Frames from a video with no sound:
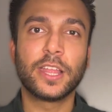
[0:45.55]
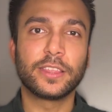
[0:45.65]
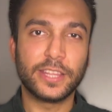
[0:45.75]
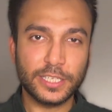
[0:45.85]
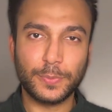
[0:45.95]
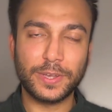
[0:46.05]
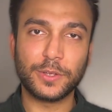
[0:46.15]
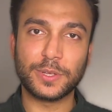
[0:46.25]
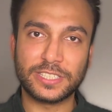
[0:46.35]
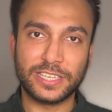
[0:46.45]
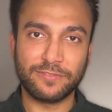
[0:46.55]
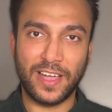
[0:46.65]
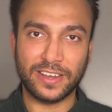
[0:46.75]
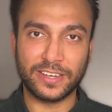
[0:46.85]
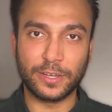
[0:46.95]
This video is
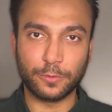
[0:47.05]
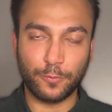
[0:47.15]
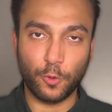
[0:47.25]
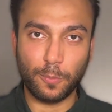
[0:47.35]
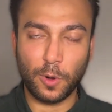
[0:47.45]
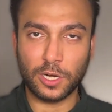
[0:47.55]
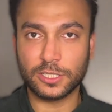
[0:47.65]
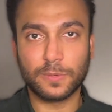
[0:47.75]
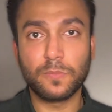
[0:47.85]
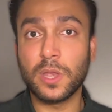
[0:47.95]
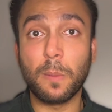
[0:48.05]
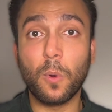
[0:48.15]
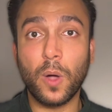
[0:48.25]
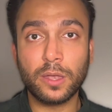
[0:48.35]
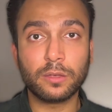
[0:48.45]
divided into 4 parts. Number
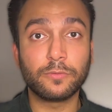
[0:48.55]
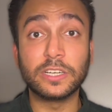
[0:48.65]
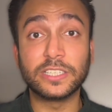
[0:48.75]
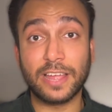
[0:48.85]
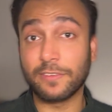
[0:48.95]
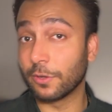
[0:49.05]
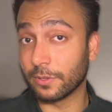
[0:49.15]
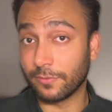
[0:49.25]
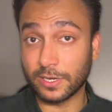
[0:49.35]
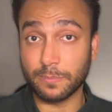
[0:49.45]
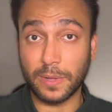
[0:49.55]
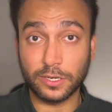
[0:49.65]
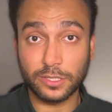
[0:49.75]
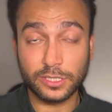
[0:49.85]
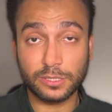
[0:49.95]
1, we'll dive into the
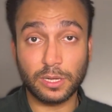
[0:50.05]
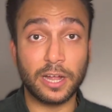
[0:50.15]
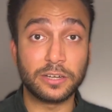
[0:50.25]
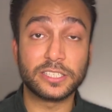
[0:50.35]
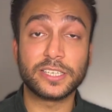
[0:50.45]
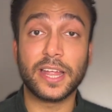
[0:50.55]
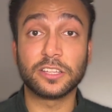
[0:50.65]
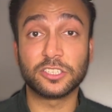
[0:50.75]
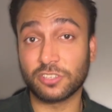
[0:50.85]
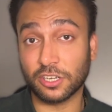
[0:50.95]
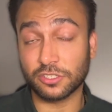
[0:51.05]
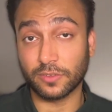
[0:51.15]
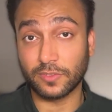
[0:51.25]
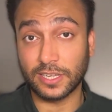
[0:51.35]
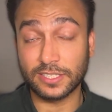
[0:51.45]
fundamentals, understand the structure
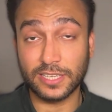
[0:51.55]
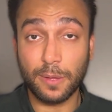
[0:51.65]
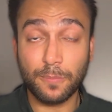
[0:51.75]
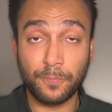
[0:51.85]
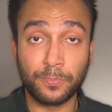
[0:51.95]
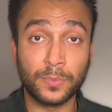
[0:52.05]
of the exam.